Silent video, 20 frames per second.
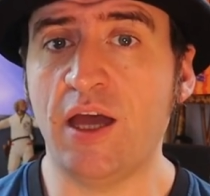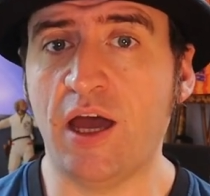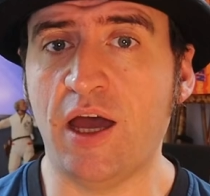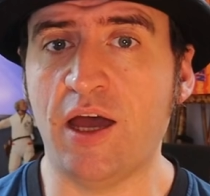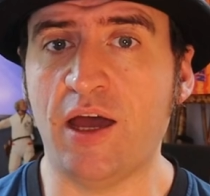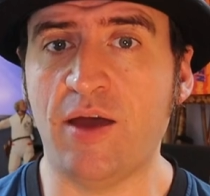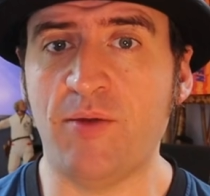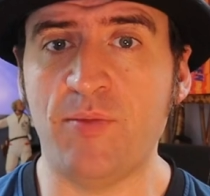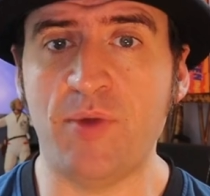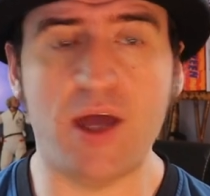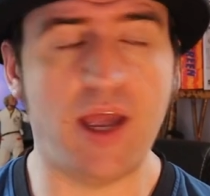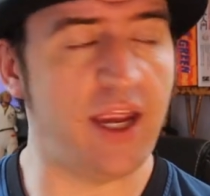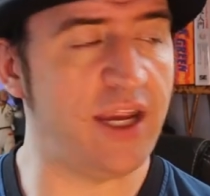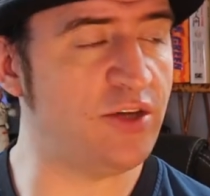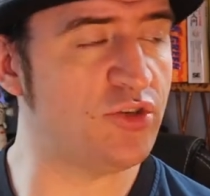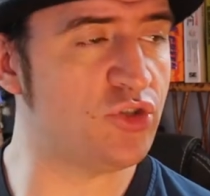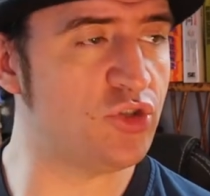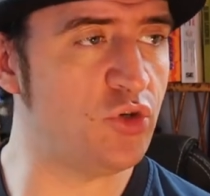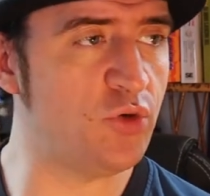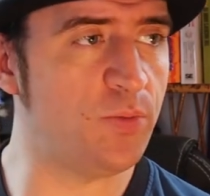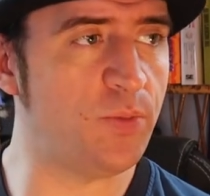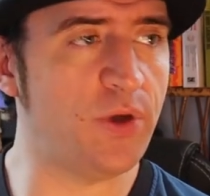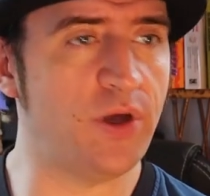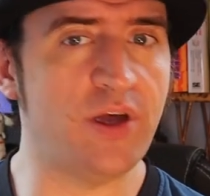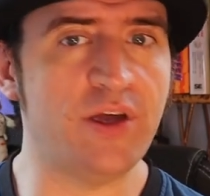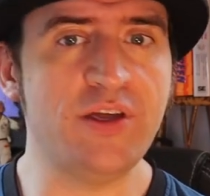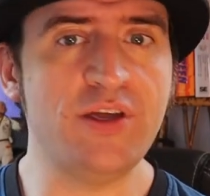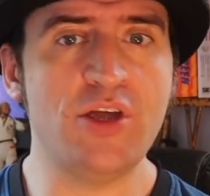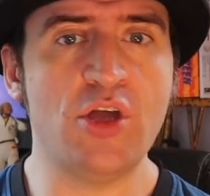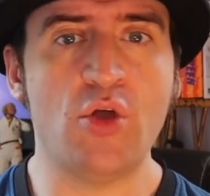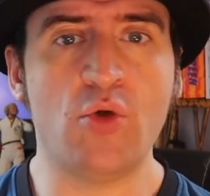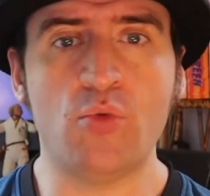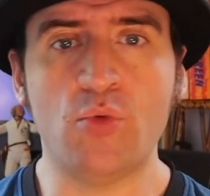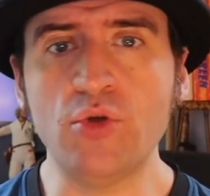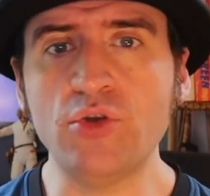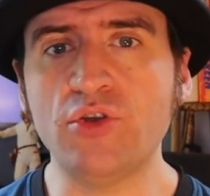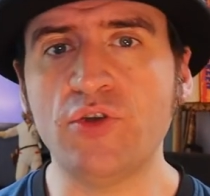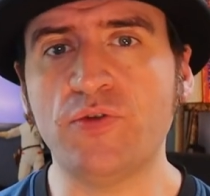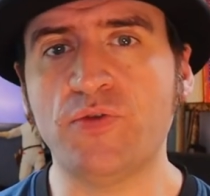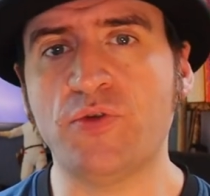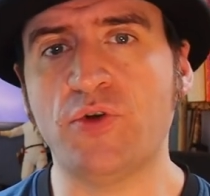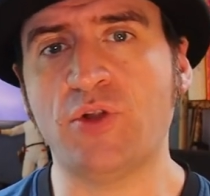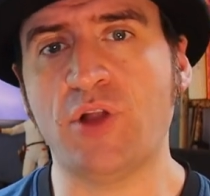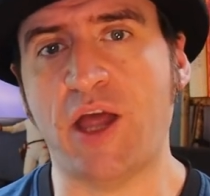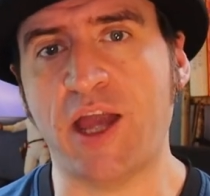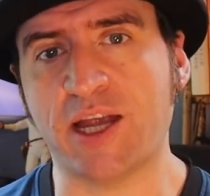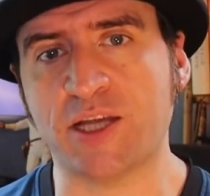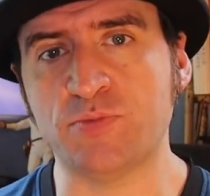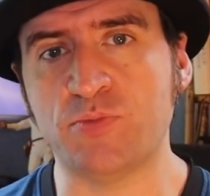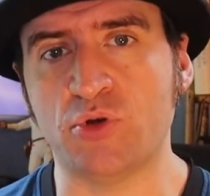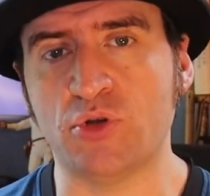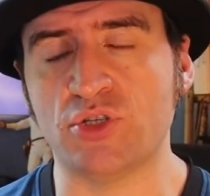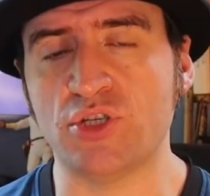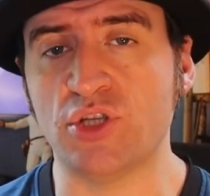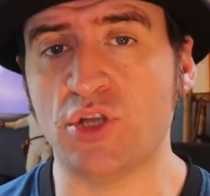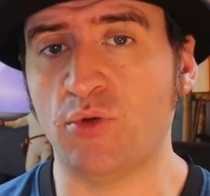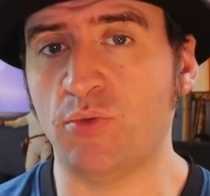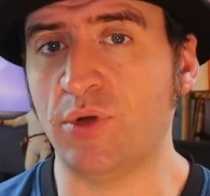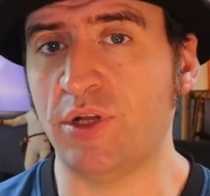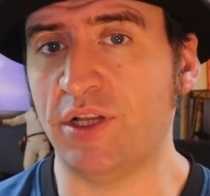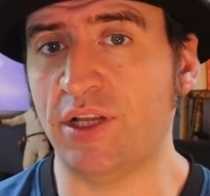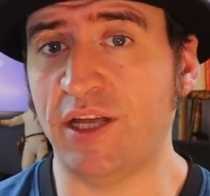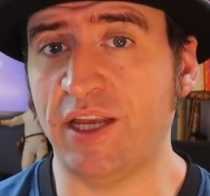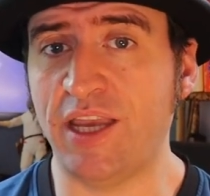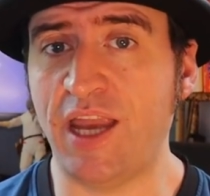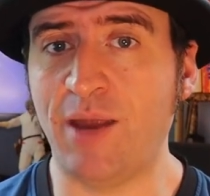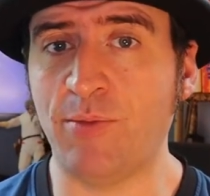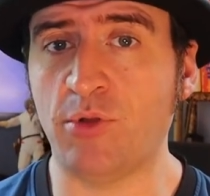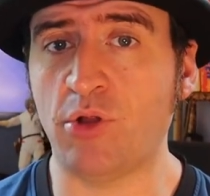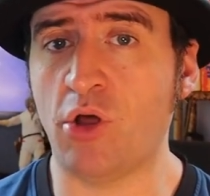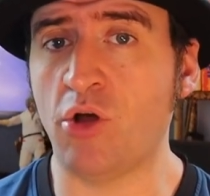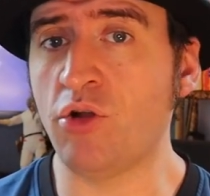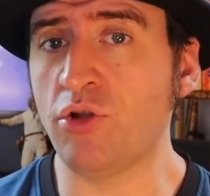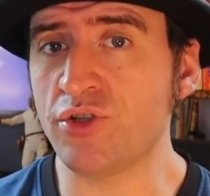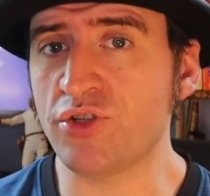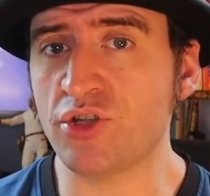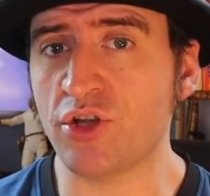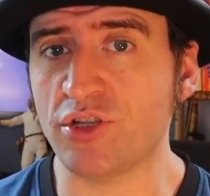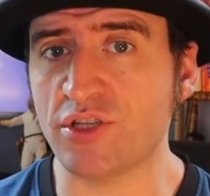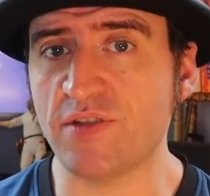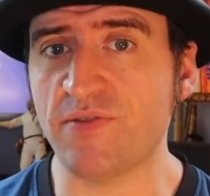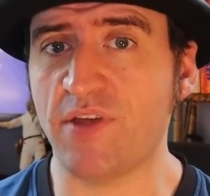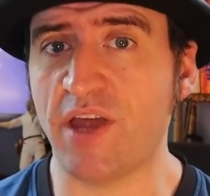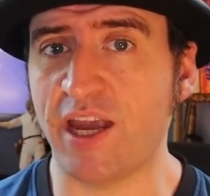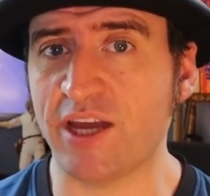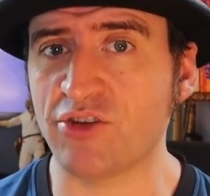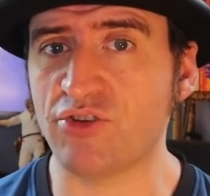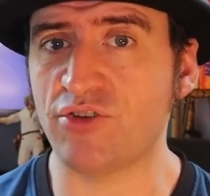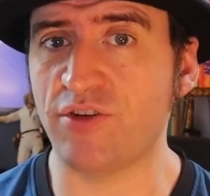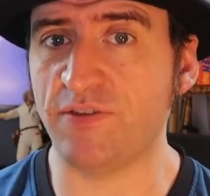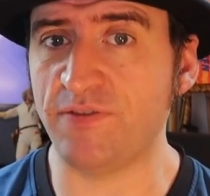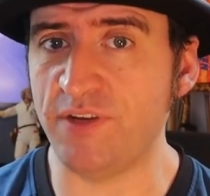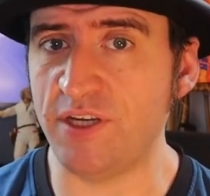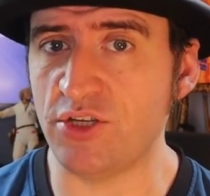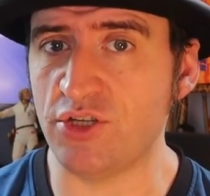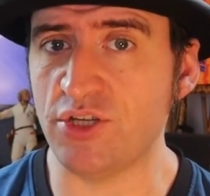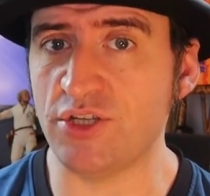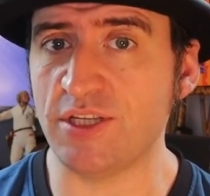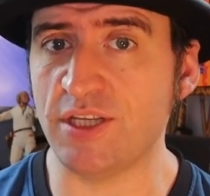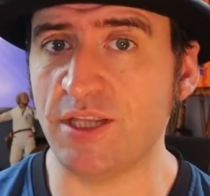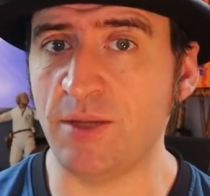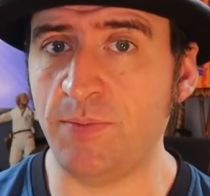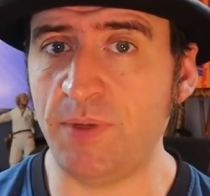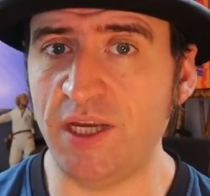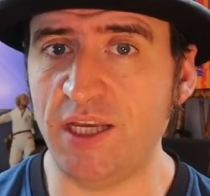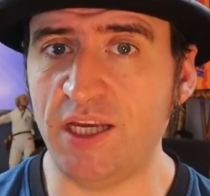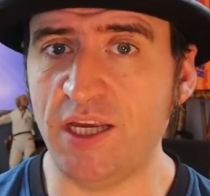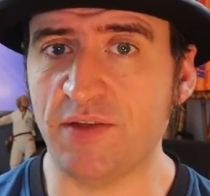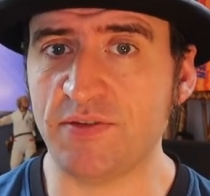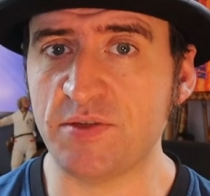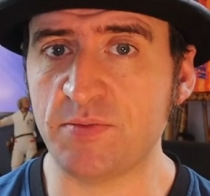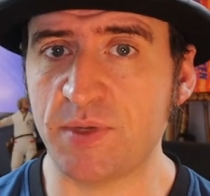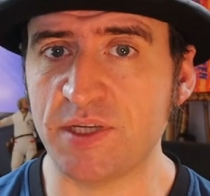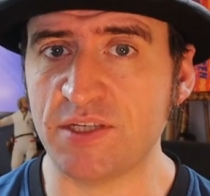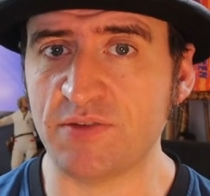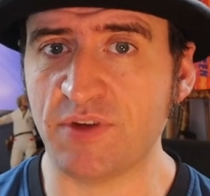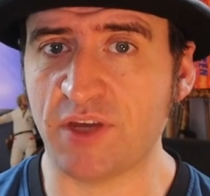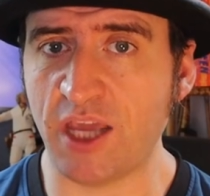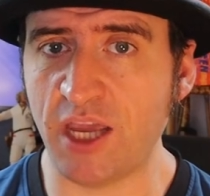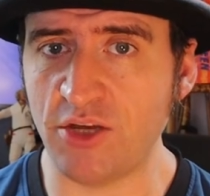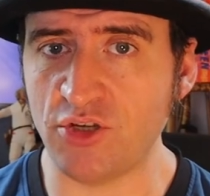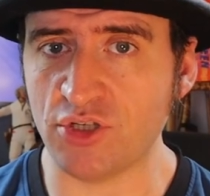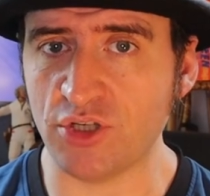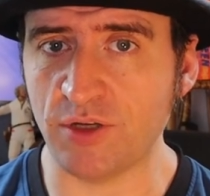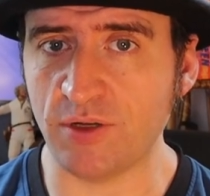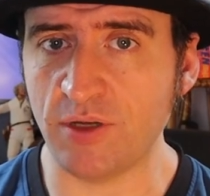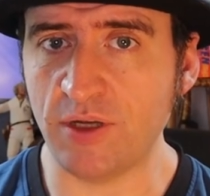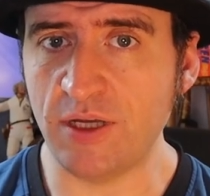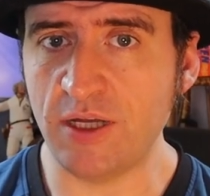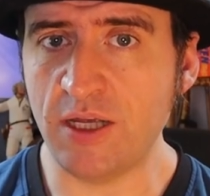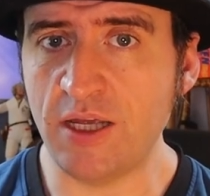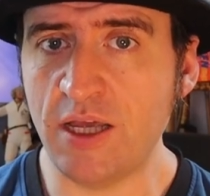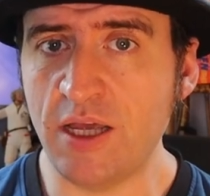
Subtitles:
a super wonderful exporter that will enable all sorts of extra features in the PDF specification.